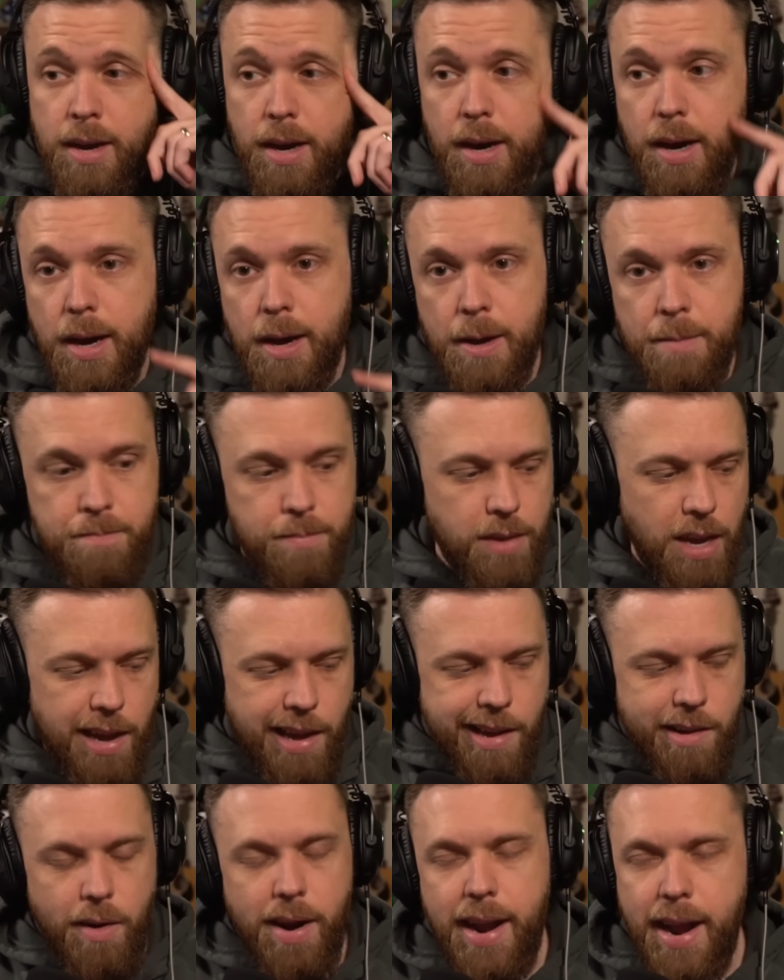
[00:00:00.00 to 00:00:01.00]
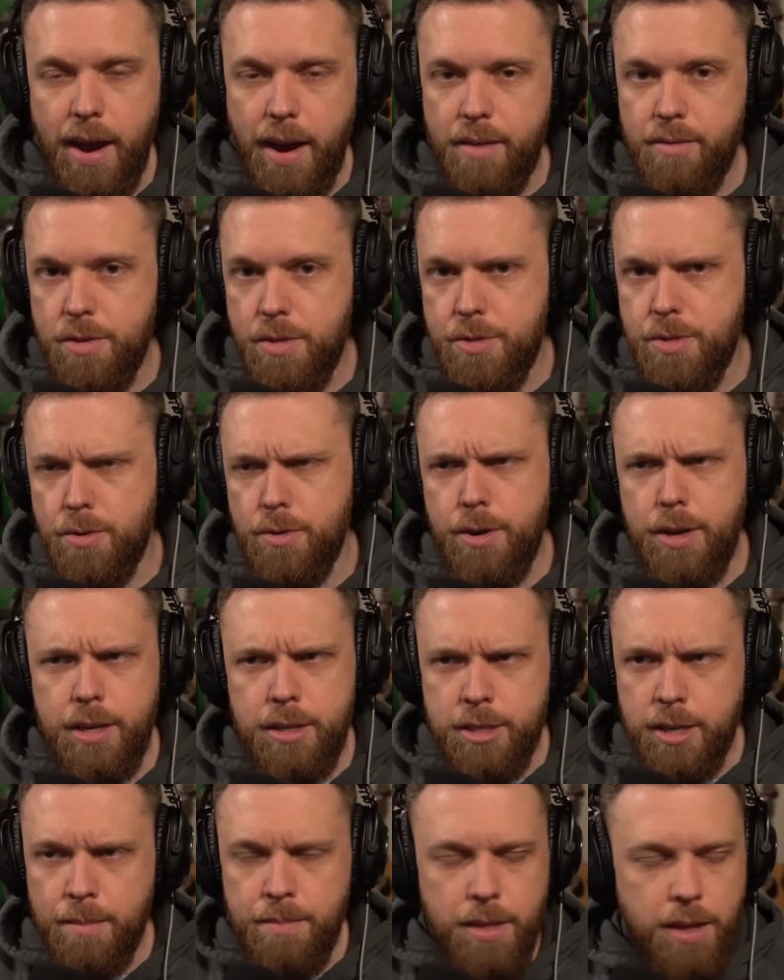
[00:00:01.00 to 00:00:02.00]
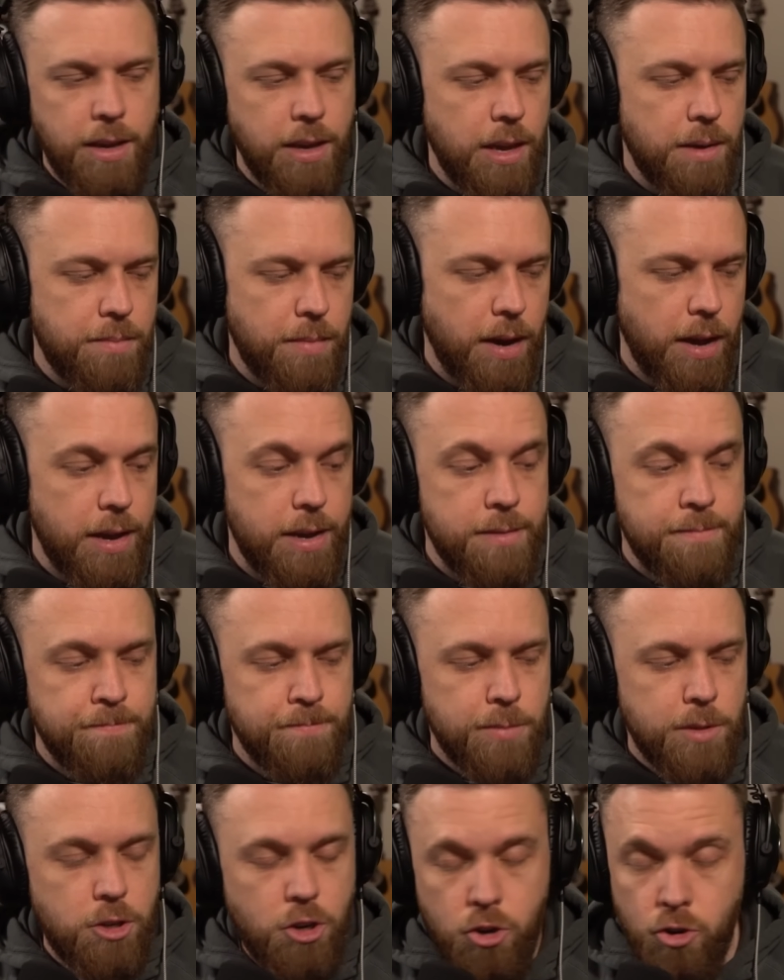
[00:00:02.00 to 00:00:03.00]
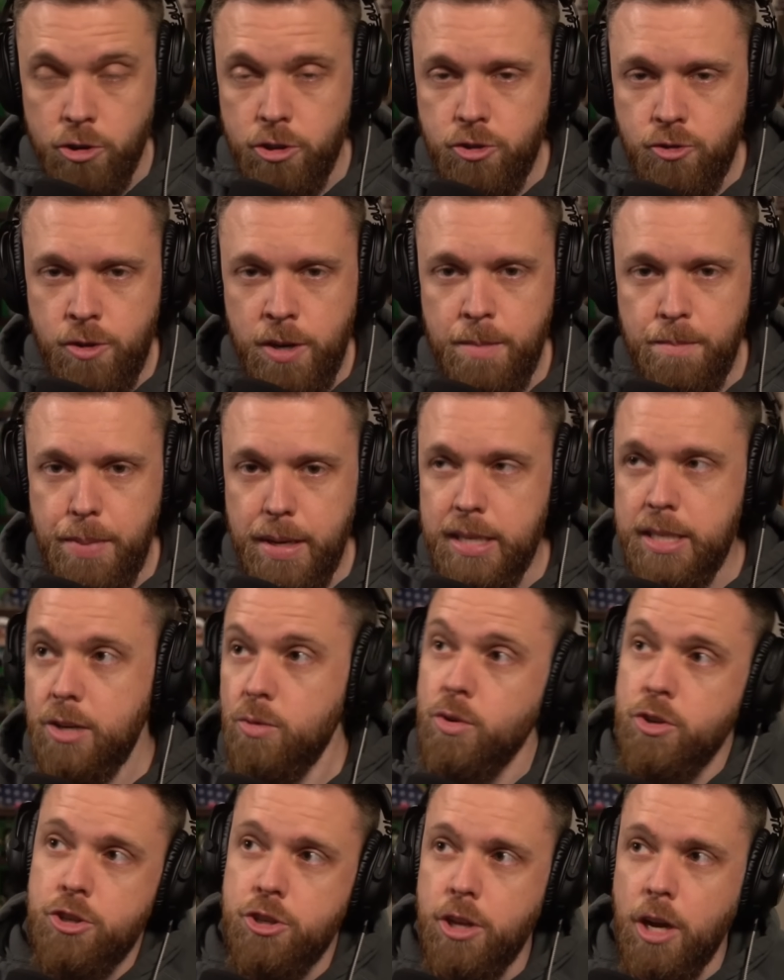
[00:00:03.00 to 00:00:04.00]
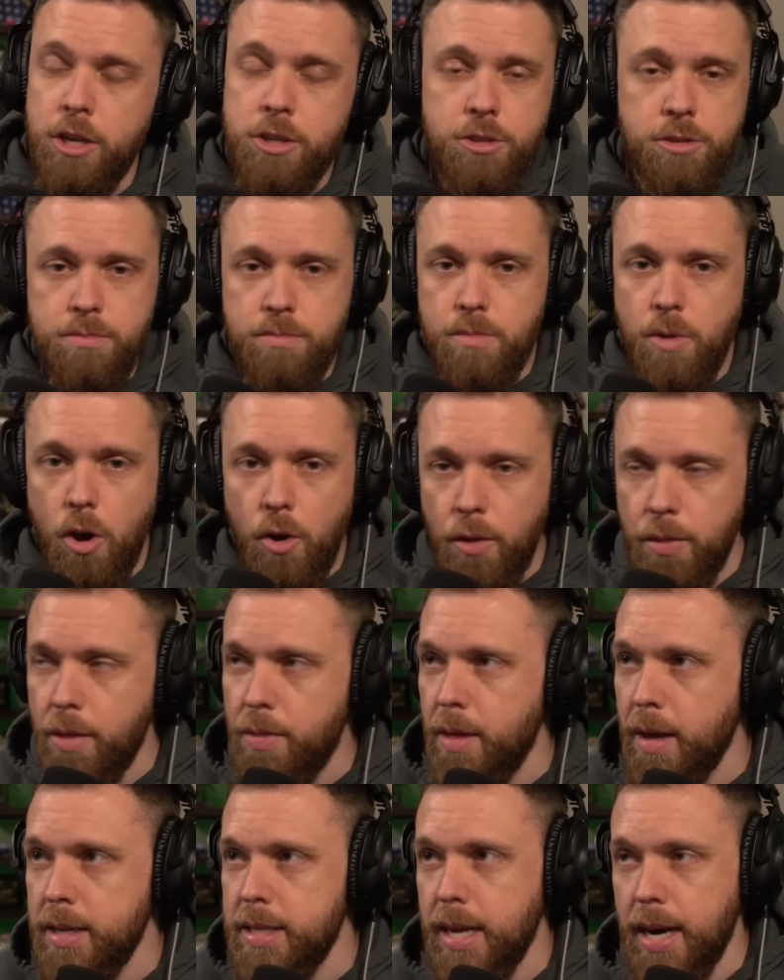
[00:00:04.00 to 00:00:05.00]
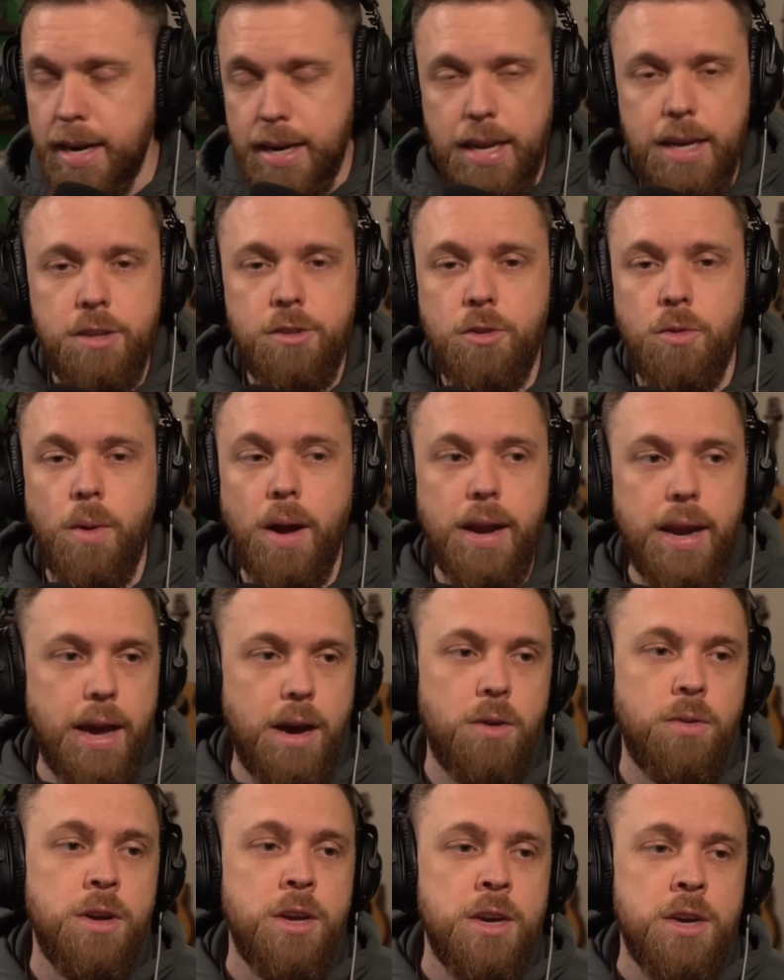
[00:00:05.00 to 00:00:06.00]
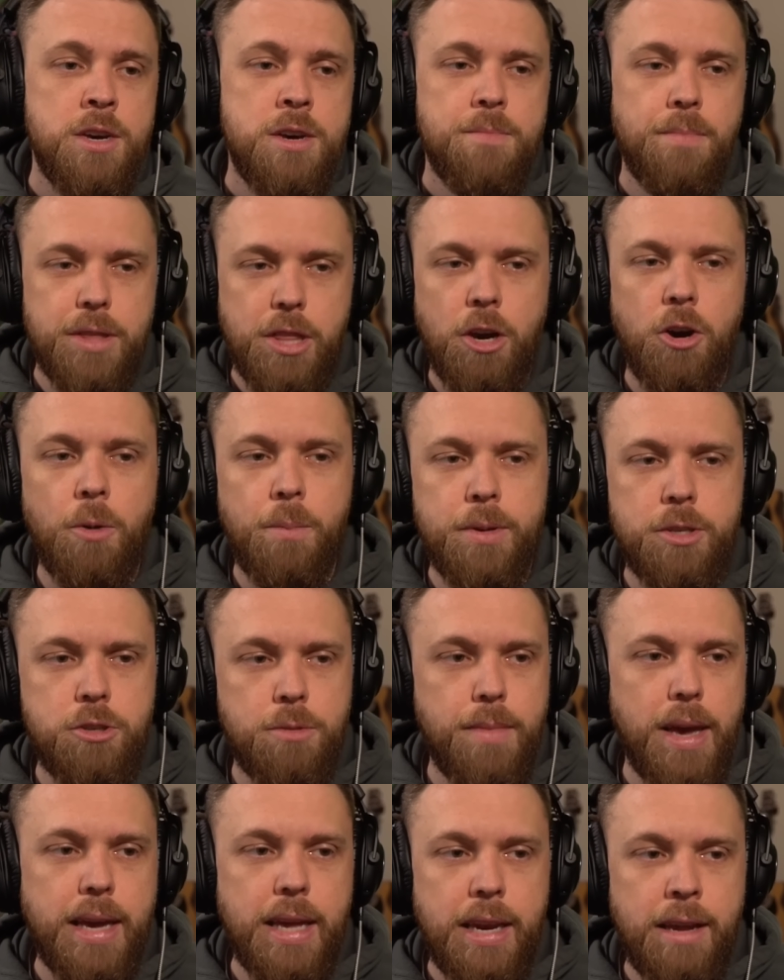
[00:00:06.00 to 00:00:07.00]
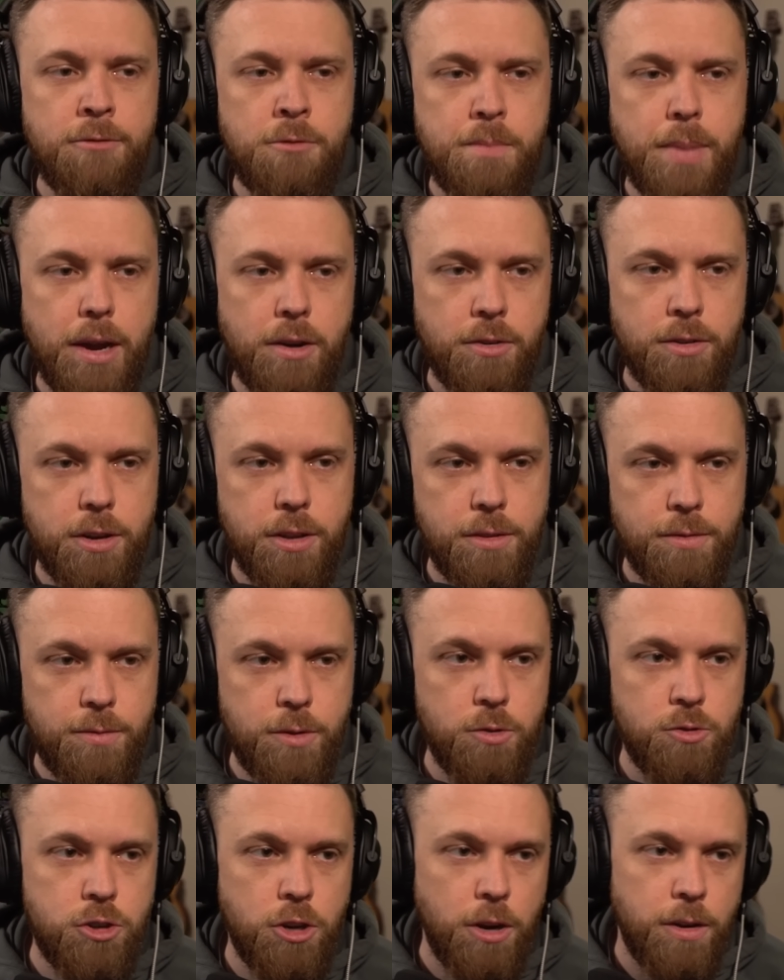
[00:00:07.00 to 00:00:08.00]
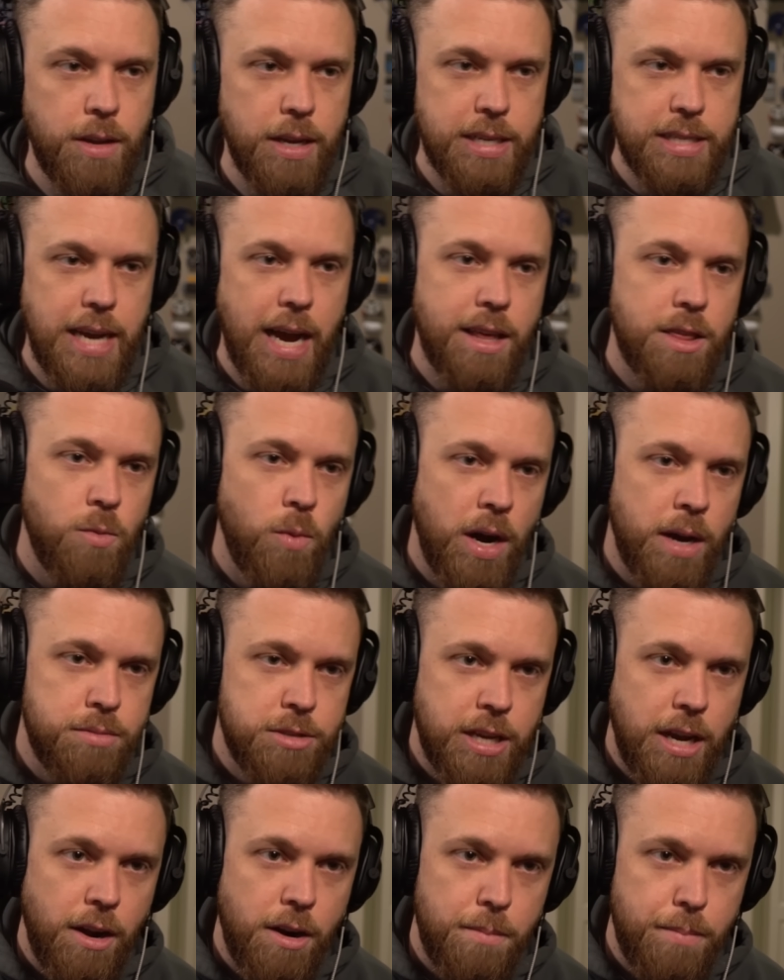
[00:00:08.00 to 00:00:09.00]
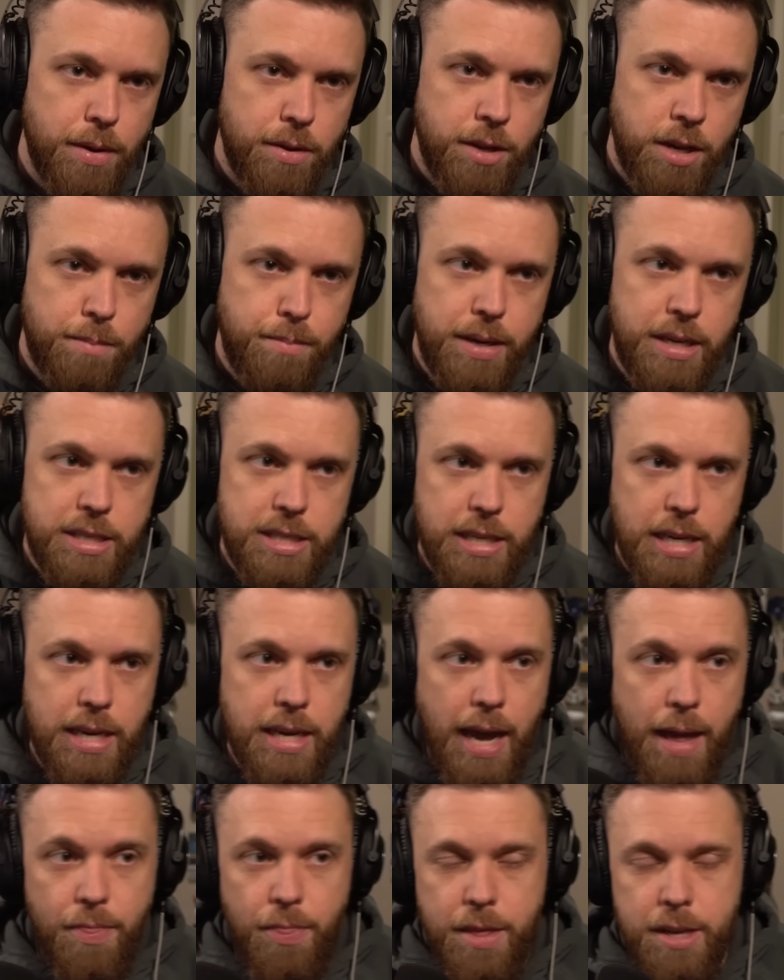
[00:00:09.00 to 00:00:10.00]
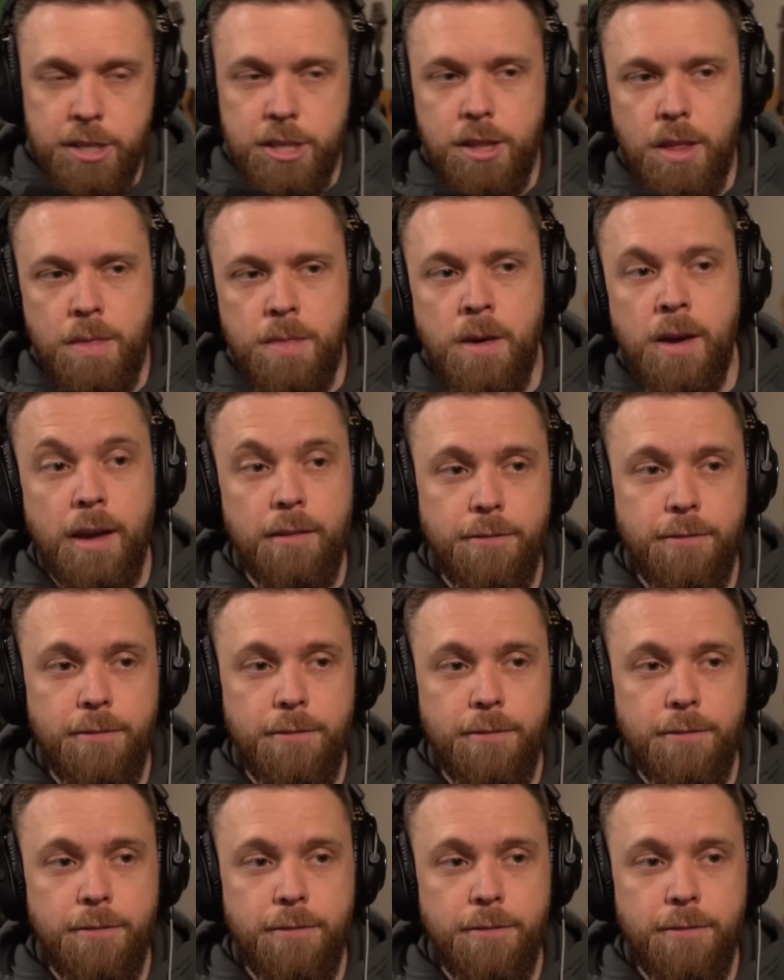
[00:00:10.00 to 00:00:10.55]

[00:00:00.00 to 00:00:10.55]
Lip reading: Right now I have a 30-something in my current stream PC, which does all the things that I need it to right now. But the hope is to make it even better into the future. Exactly why I'm scared of building a PC. And this is the thing.